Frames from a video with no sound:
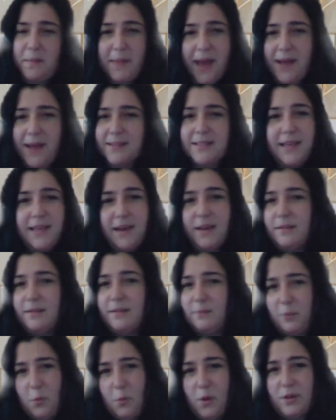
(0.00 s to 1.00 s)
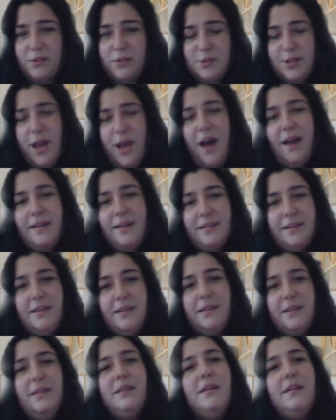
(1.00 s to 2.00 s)
basket in one shot.
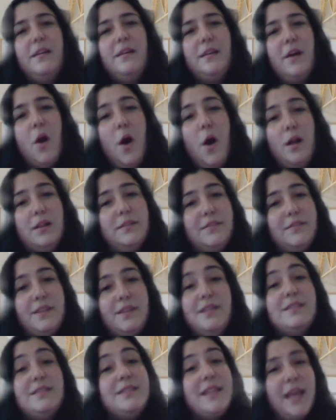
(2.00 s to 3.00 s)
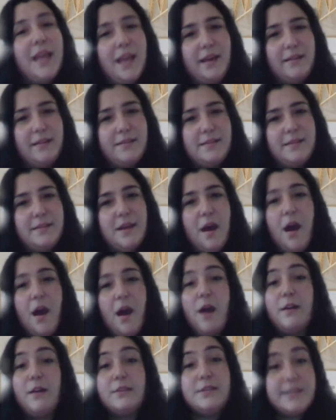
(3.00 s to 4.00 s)
All of these things
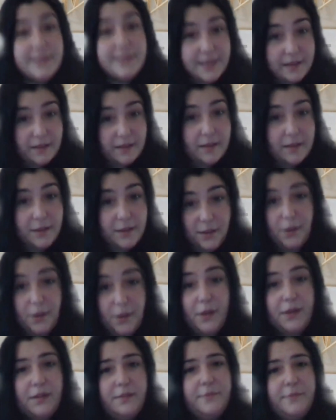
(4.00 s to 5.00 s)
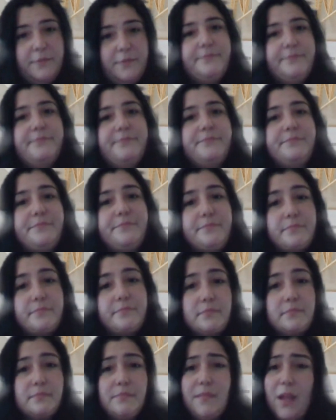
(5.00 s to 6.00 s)
are still good.
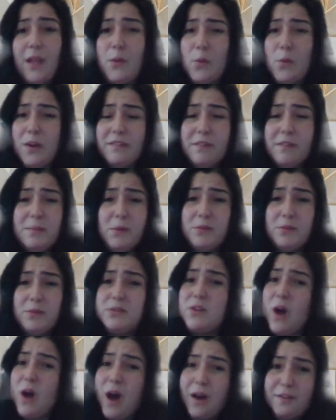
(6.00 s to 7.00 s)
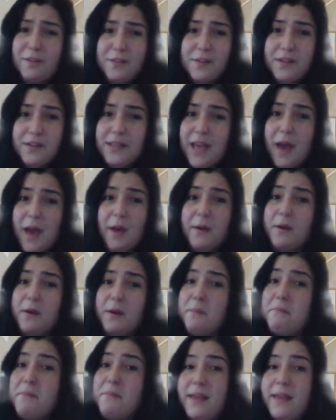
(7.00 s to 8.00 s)
And one of the most awful yet
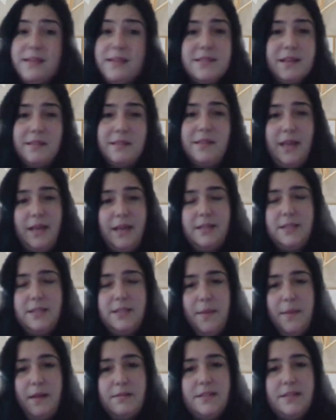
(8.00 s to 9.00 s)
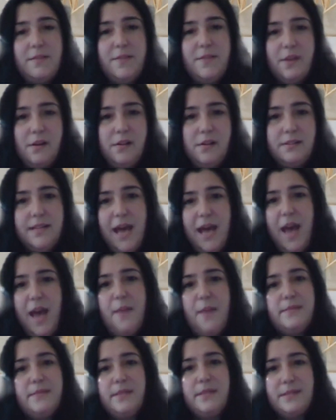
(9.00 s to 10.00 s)
amazing things about difficult
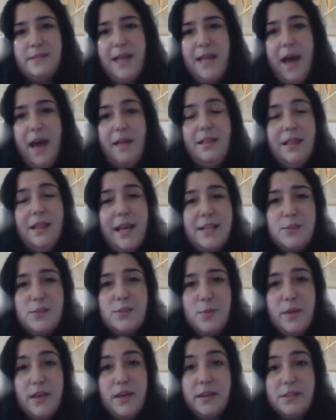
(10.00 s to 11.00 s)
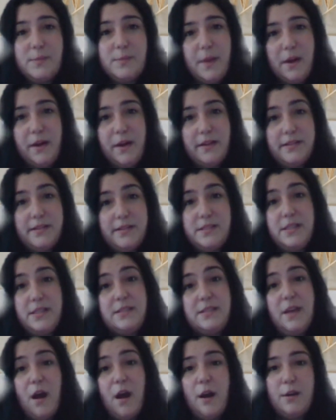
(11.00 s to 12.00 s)
times is that unless we experience
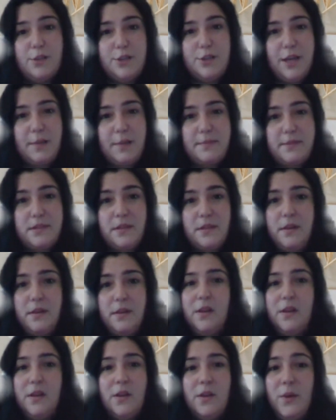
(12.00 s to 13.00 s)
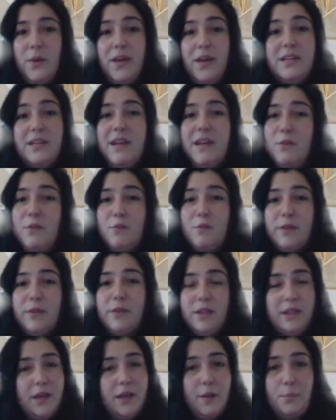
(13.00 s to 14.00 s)
these hardships, we can never
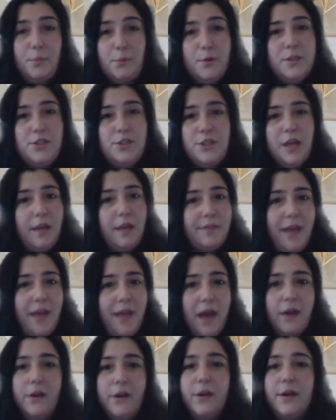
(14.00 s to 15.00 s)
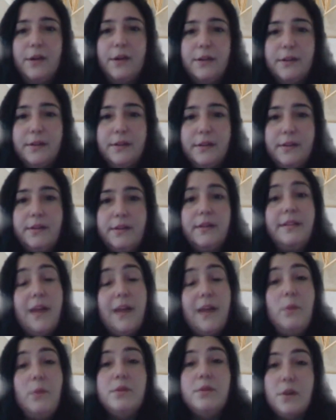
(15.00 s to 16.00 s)
really appreciate that good.
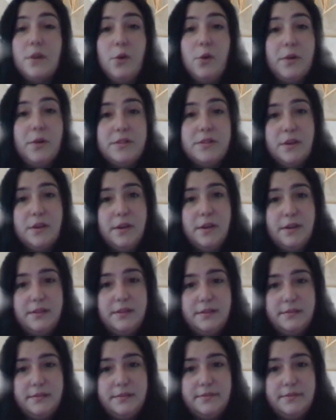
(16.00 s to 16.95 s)
That was always good.